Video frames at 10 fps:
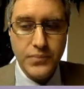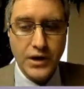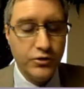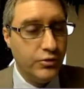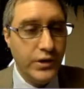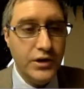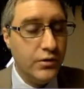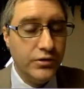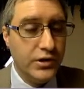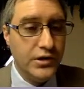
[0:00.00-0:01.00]
sweeter
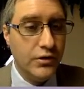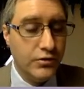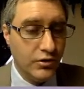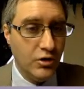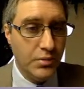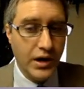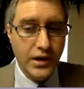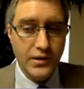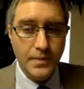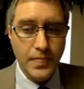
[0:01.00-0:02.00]
as the years go
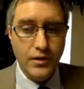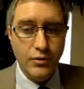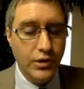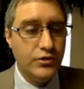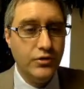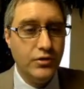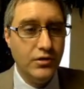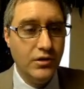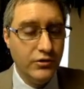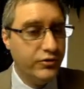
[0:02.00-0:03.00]
by, richer,
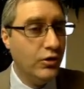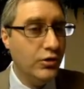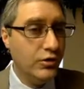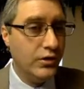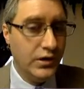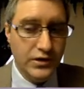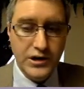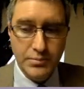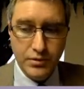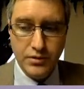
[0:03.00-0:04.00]
fuller,
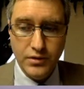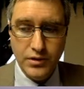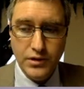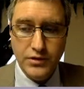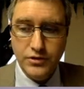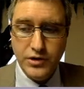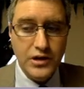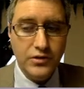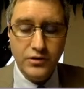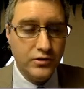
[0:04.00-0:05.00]
deeper,
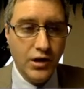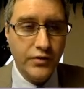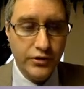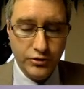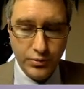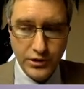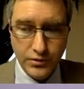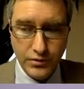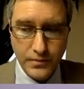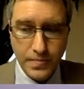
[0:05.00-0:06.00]
Jesus' love is
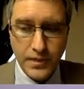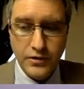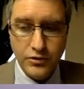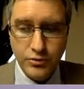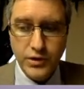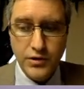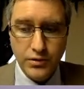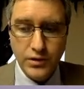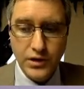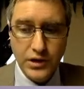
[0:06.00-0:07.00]
sweeter,
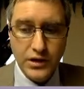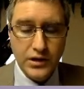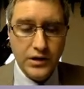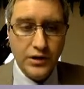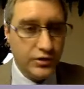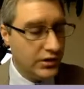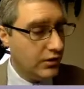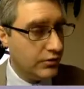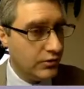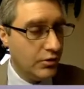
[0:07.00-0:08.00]
sweeter as the
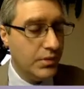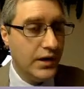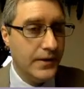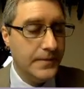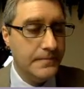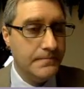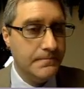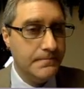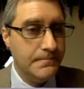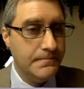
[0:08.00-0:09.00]
years go by.
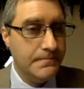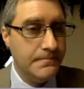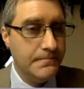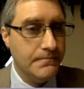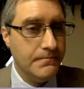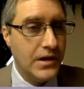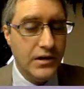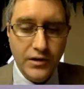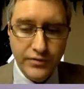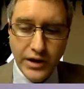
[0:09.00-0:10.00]

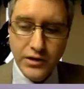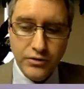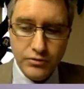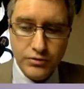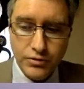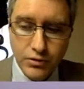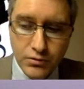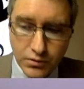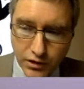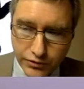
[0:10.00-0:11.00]
Now, if that isn't
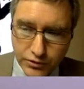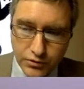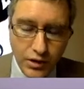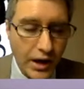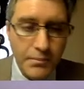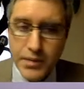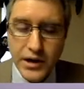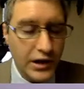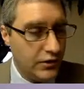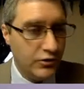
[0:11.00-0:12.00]
true of you, I'm
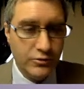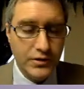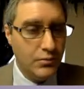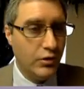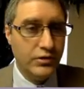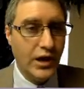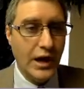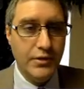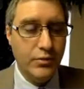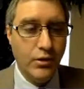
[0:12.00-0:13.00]
begging you to spend more
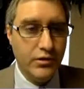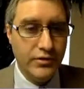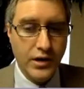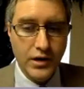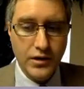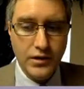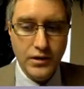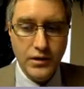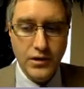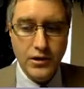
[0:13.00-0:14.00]
time in the Word of God.
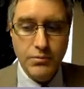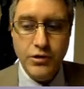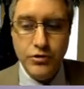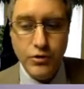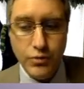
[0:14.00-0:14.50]
Put your